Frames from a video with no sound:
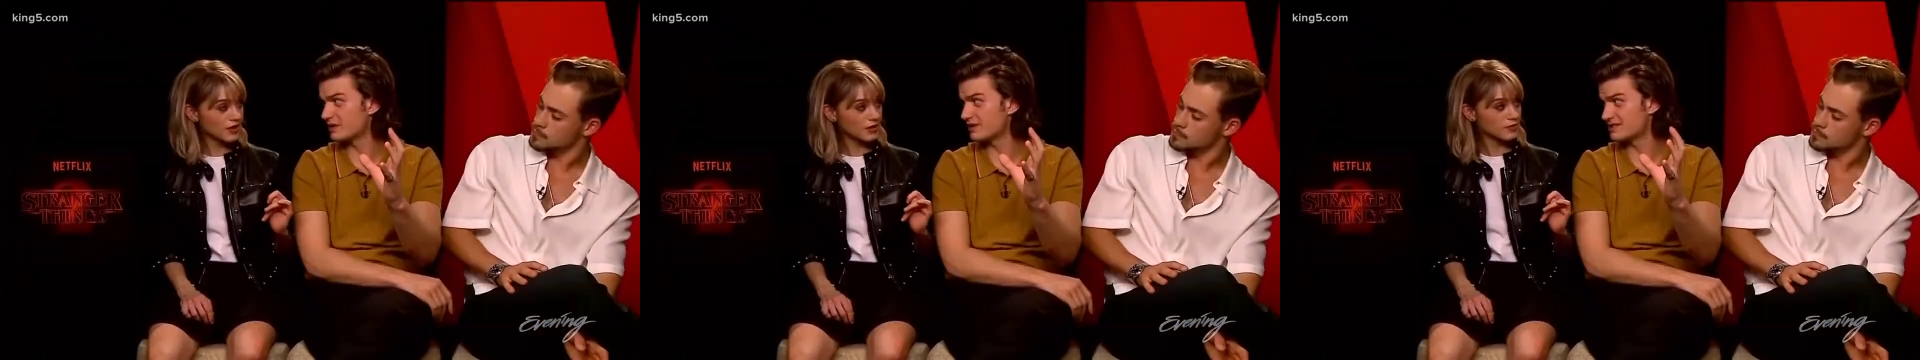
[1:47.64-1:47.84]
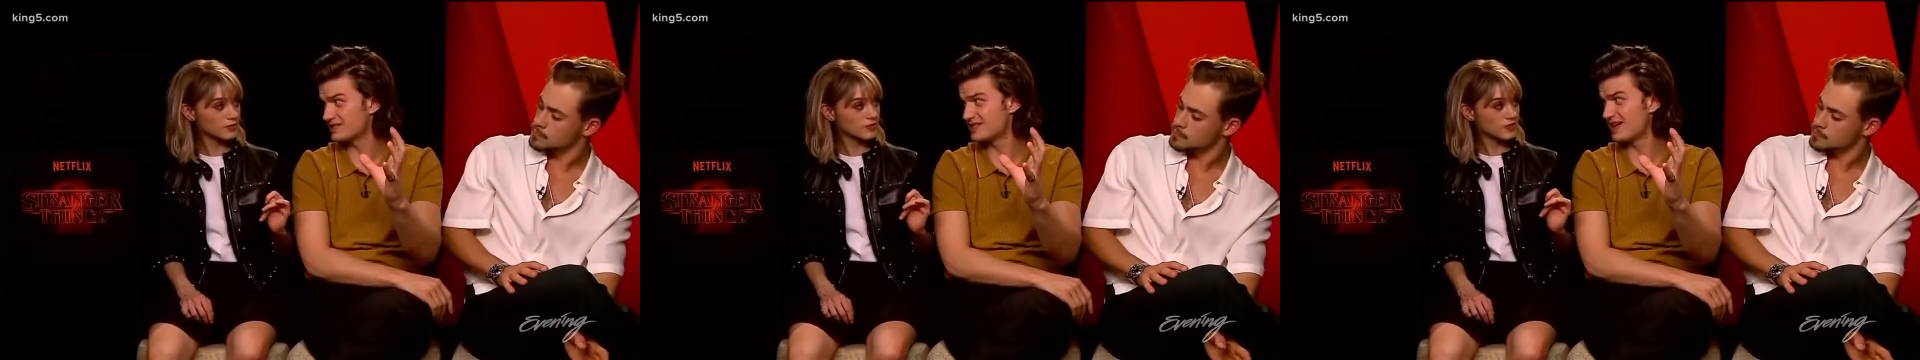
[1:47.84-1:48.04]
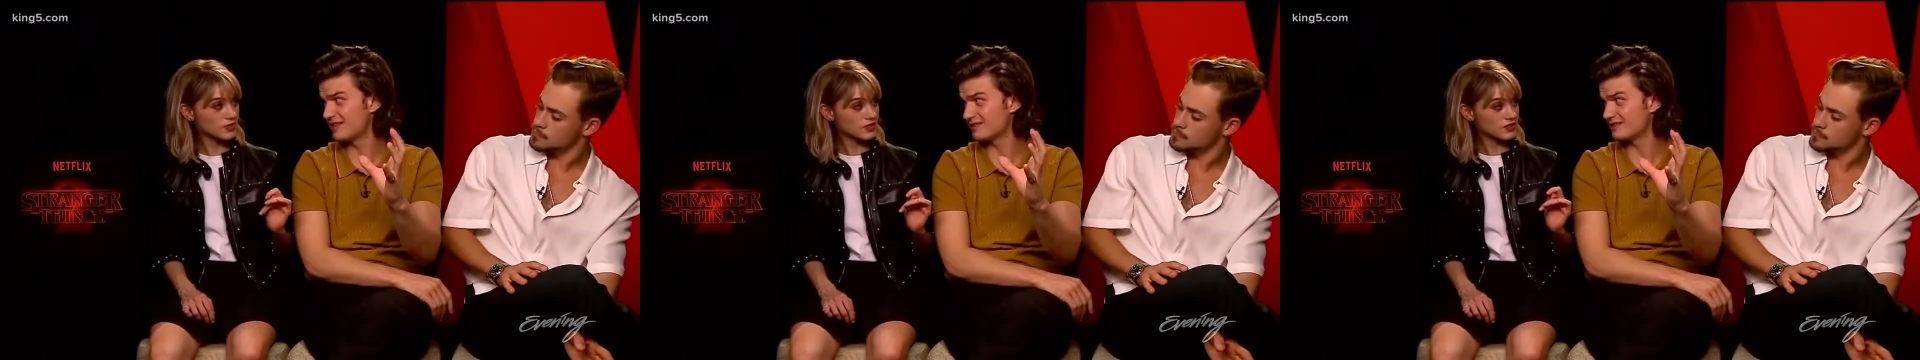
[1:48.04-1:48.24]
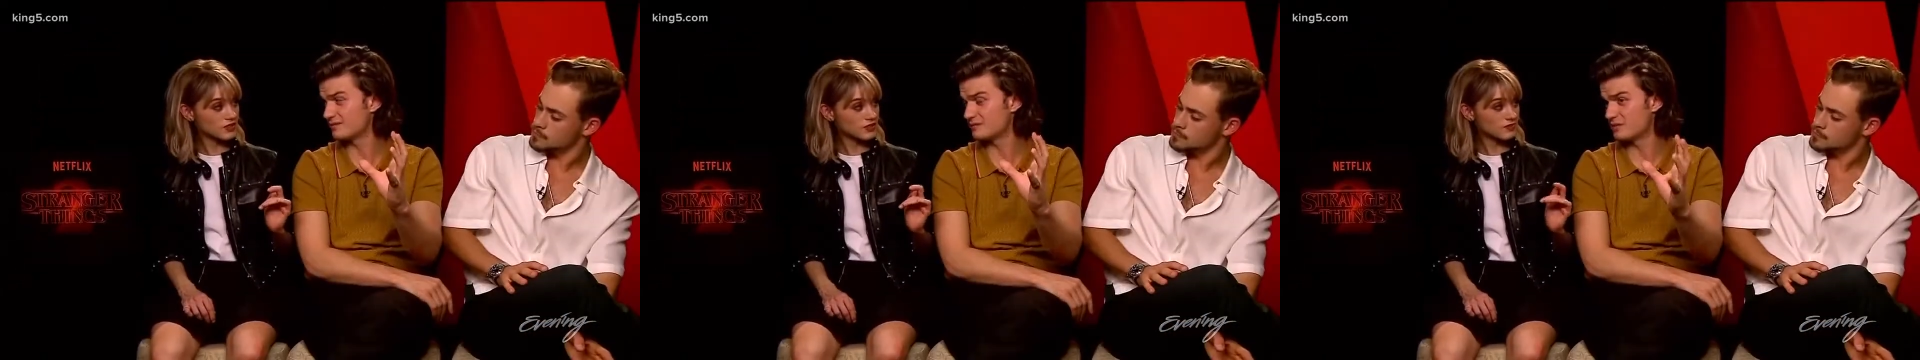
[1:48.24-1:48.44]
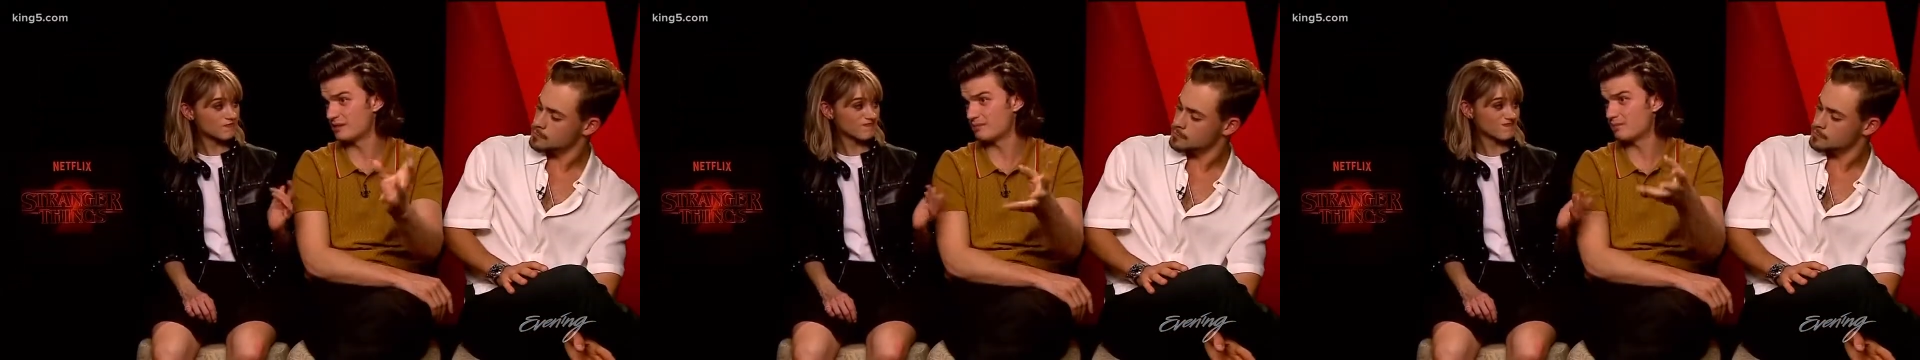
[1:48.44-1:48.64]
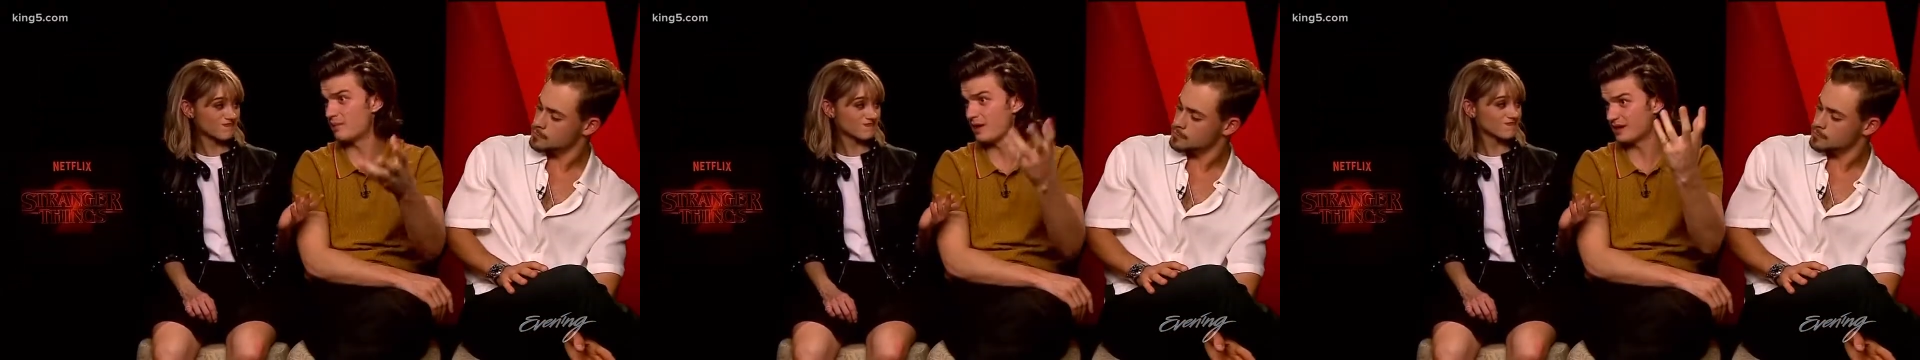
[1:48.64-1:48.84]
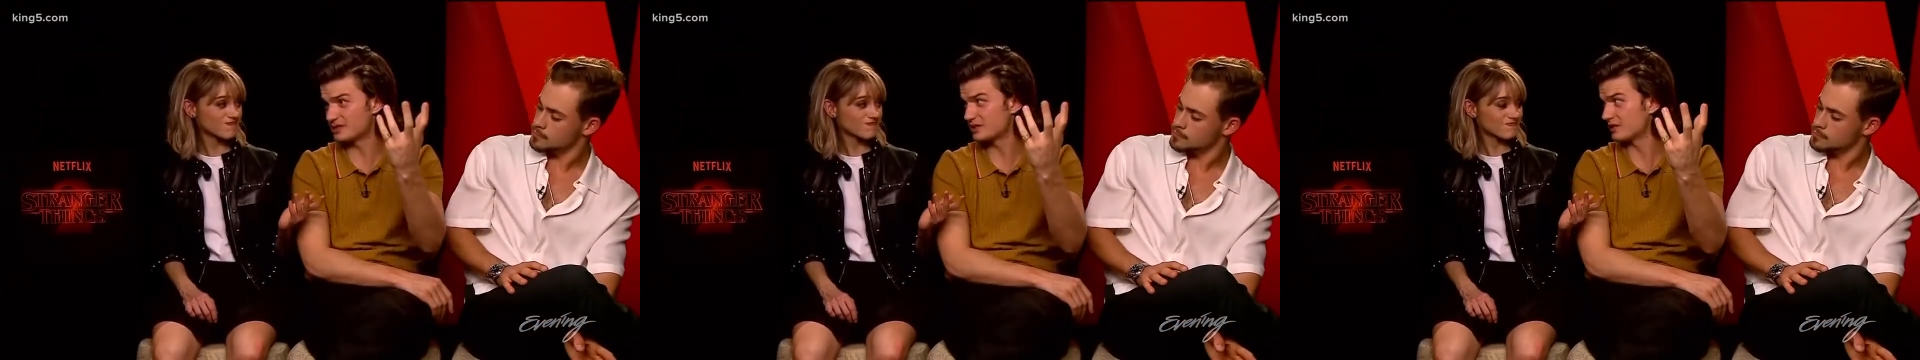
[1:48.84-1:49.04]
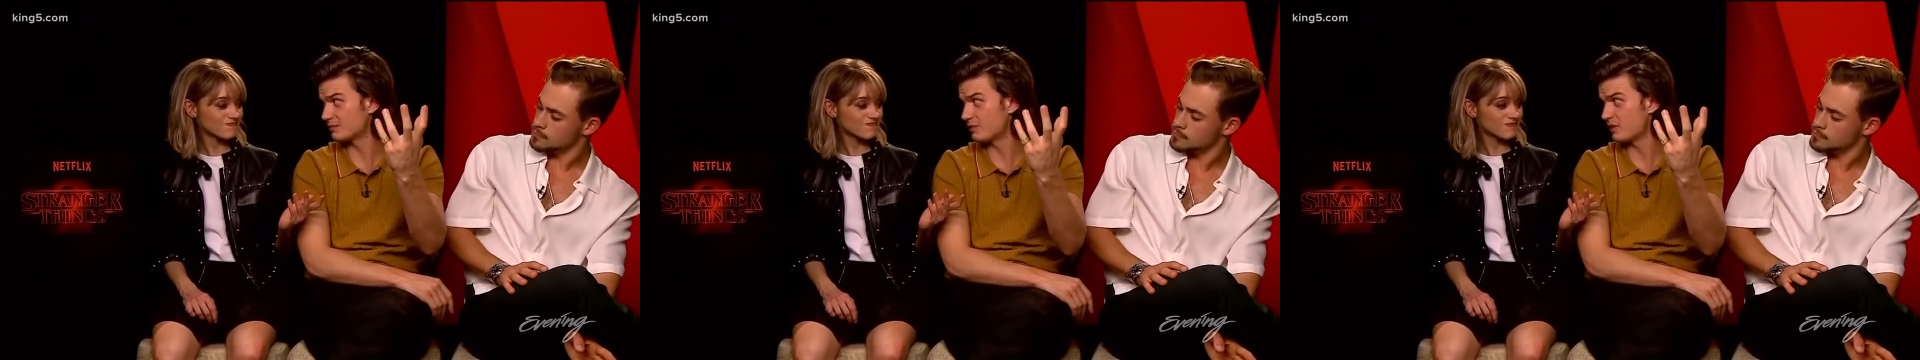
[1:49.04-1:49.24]
Speaker 1: on set that
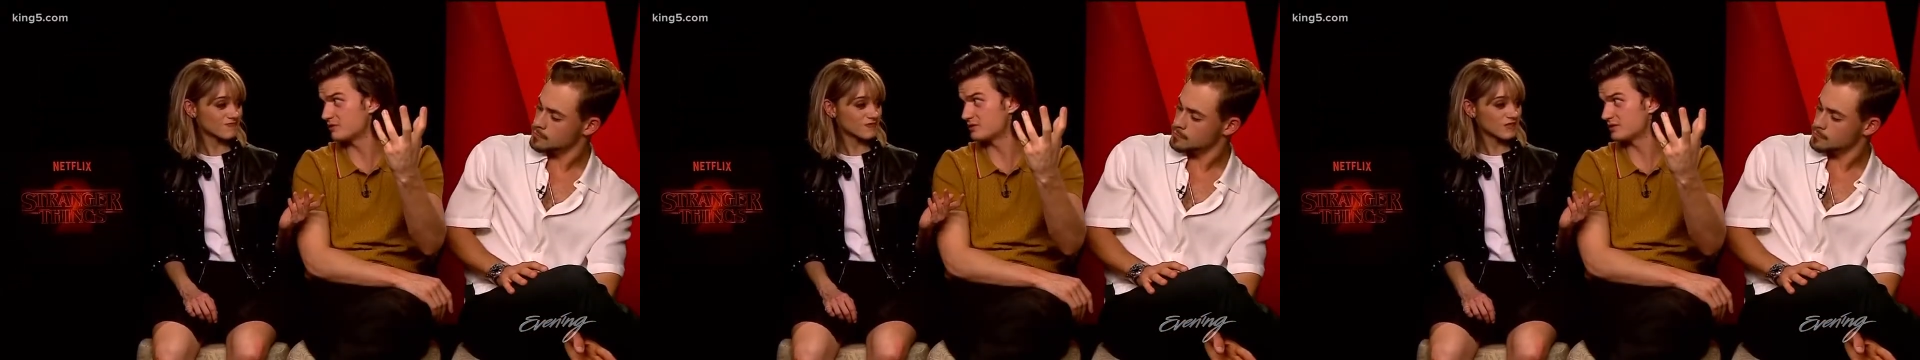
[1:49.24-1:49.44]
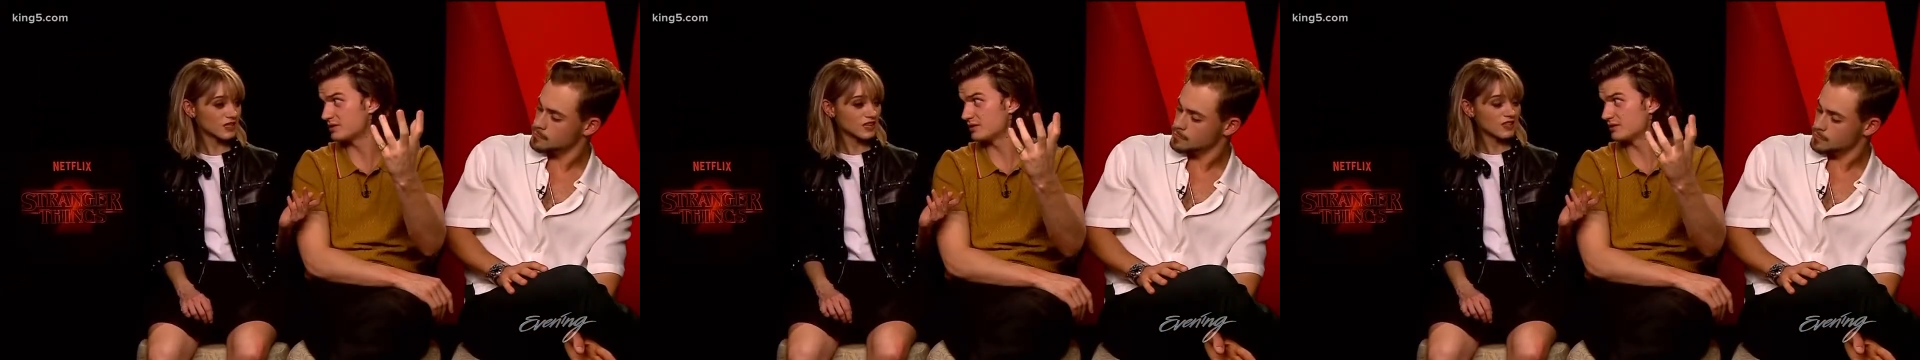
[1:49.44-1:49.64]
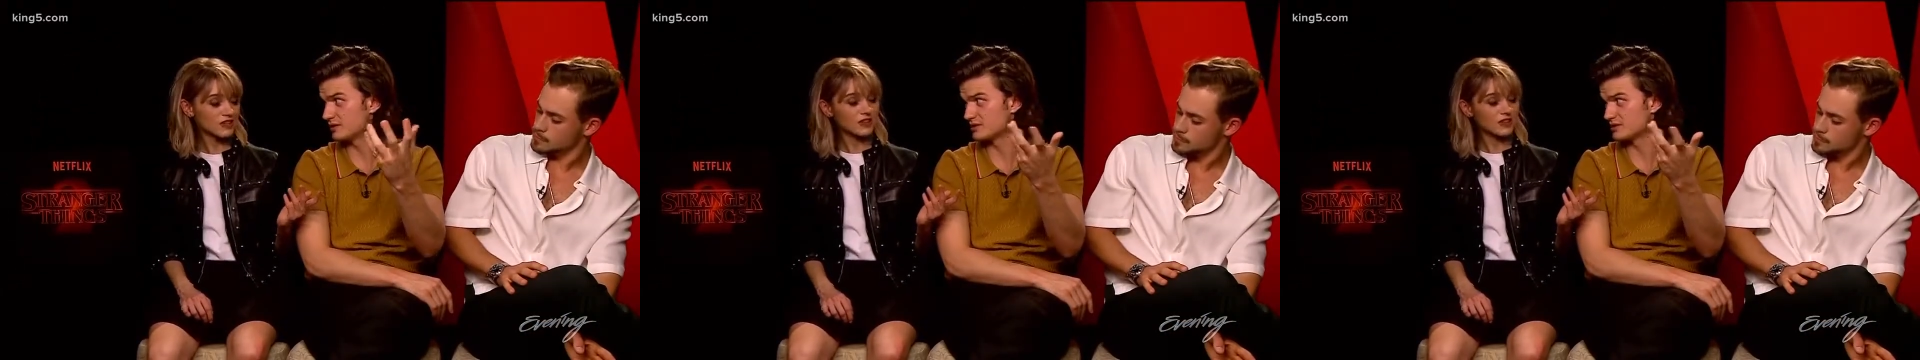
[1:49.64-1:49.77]
accidentally posted or